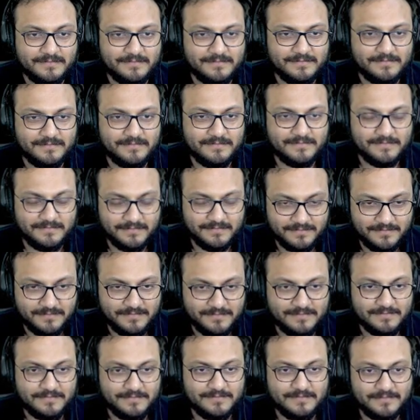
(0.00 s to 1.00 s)

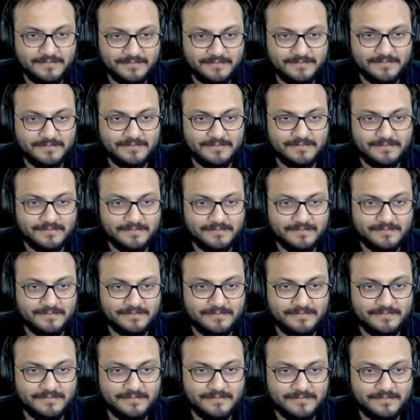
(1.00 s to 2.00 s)

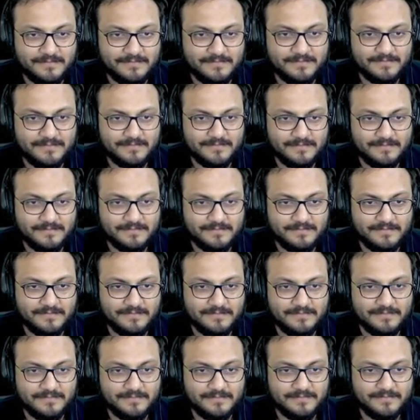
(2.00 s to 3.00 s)

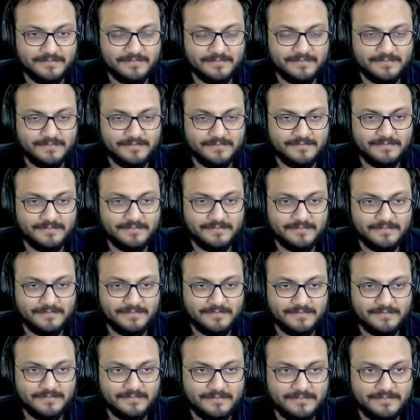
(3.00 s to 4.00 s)

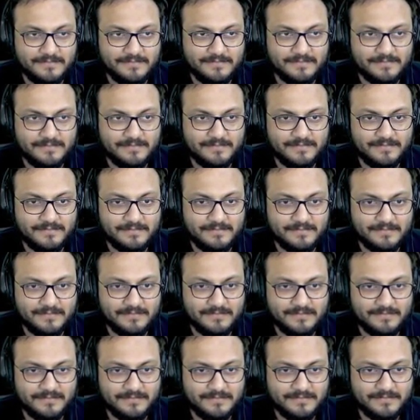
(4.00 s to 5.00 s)

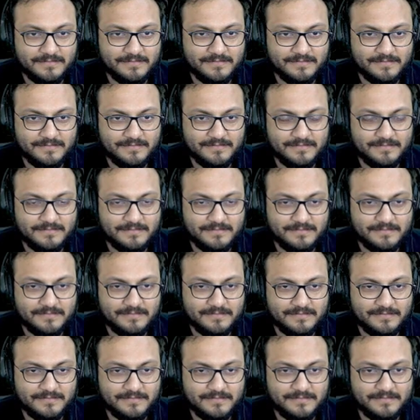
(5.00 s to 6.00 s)

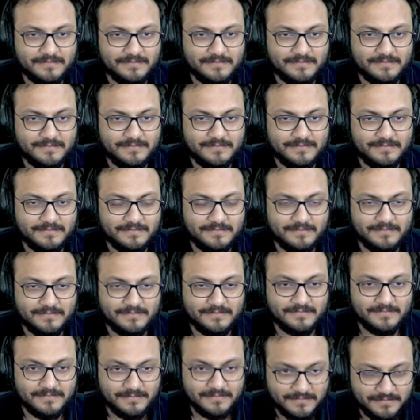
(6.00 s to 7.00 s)

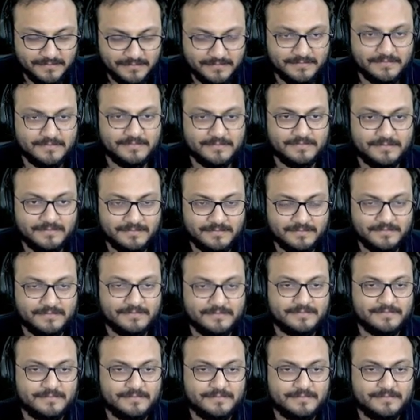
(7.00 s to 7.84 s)
(silent)